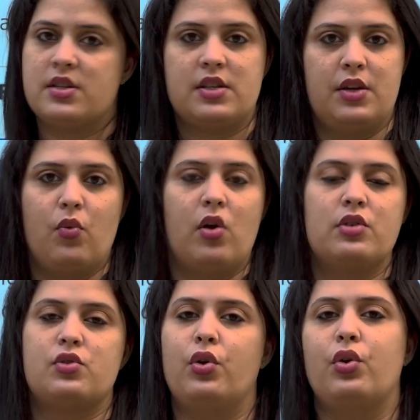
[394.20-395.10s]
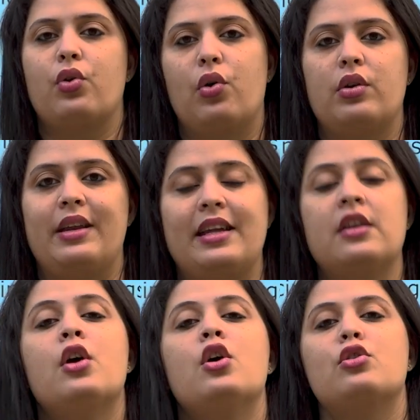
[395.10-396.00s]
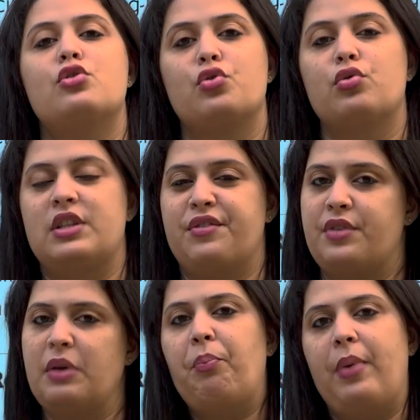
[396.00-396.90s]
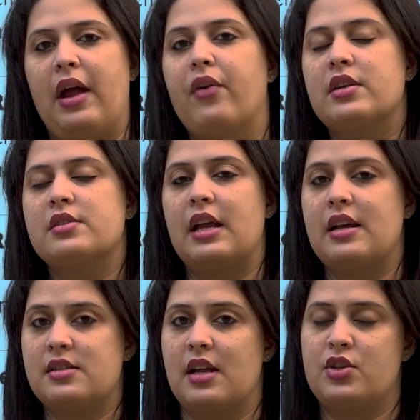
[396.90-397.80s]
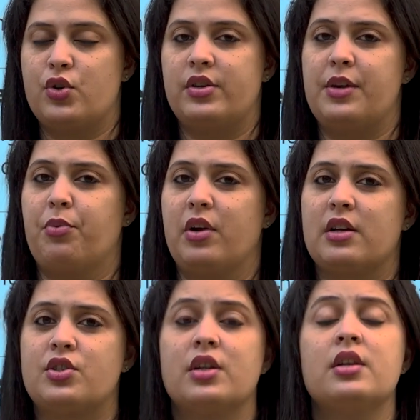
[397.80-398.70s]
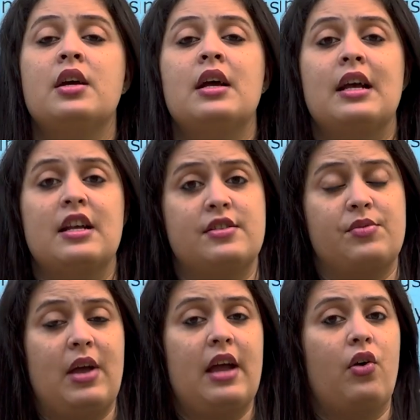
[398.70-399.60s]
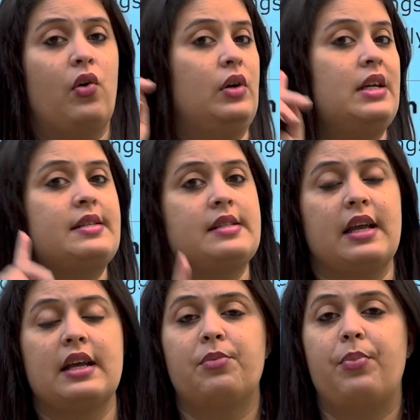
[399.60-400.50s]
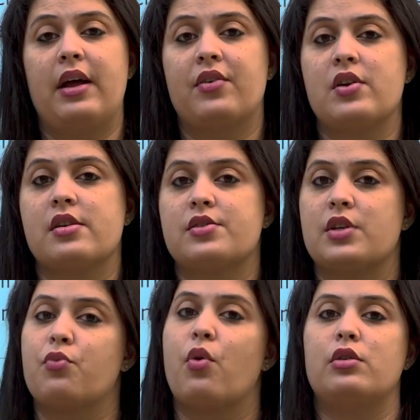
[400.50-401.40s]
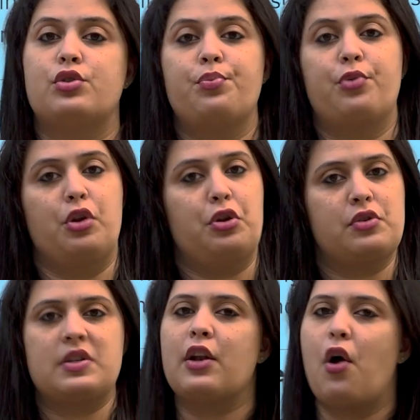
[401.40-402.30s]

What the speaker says: is involved. So you don't need two different parents. Asexual reproduction is where only single parent is involved to produce an